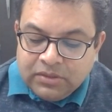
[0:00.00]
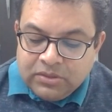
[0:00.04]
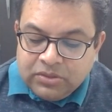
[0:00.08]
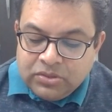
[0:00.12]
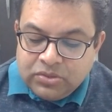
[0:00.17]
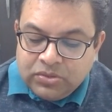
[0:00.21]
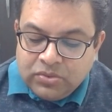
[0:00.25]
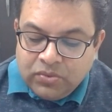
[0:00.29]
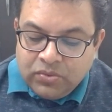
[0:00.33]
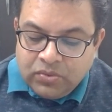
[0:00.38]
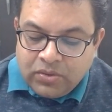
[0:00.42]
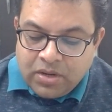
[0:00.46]

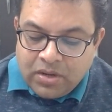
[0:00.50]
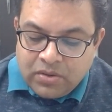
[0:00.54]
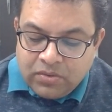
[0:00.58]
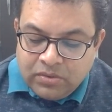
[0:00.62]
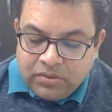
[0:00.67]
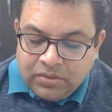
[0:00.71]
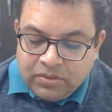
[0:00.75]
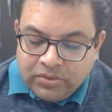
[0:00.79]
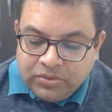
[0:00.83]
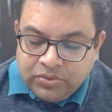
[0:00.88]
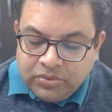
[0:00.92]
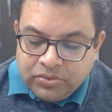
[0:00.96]
So,
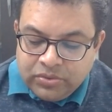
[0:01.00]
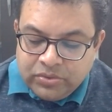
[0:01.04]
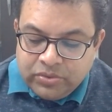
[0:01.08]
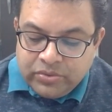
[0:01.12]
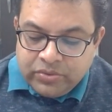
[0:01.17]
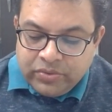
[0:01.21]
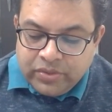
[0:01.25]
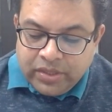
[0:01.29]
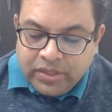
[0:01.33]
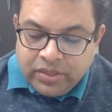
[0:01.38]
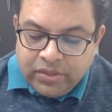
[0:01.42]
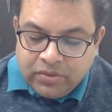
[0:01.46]
Rahula, you should
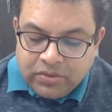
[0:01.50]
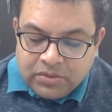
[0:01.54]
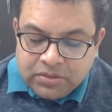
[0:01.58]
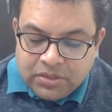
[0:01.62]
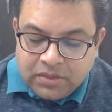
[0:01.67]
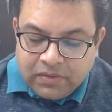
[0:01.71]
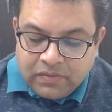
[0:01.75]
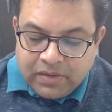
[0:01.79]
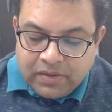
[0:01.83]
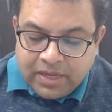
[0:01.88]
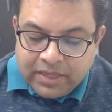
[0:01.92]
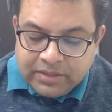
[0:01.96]
train
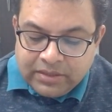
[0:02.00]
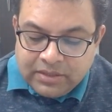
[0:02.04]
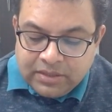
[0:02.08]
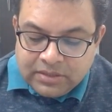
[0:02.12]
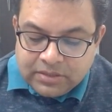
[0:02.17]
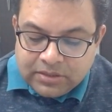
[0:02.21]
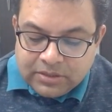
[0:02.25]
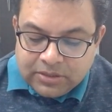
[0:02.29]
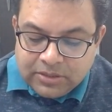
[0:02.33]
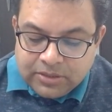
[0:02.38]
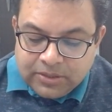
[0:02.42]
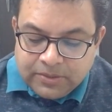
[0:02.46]
yourself like
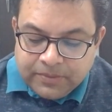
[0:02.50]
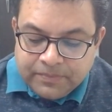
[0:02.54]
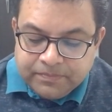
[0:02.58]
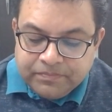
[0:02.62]
this.